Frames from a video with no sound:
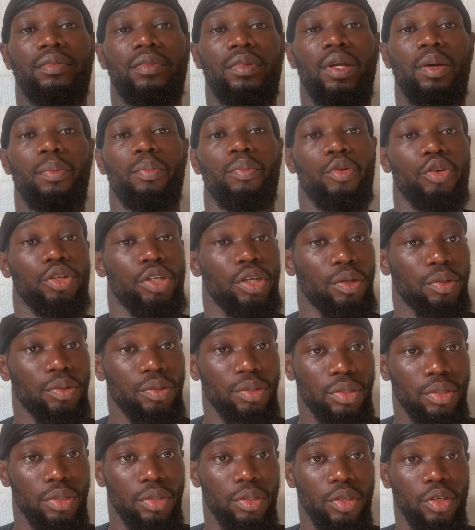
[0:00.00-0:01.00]

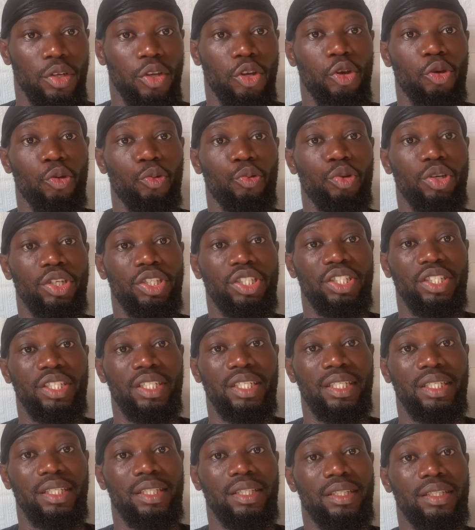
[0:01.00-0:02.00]
models, which
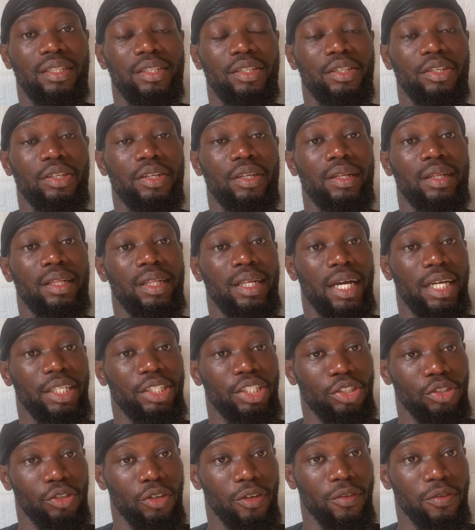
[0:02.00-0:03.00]
is large
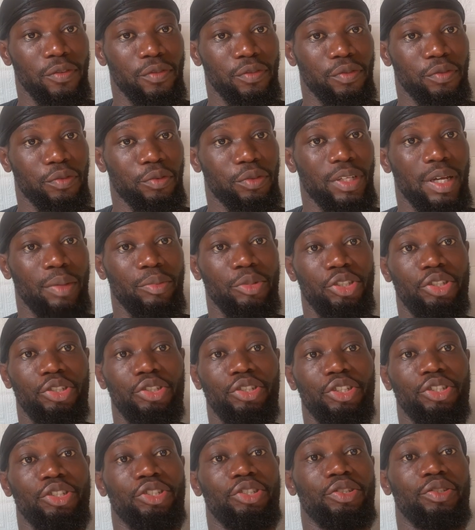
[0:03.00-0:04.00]
enough. So you
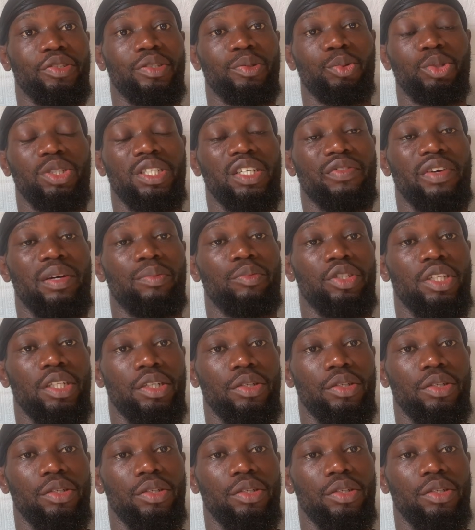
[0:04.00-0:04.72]
can choose whichever model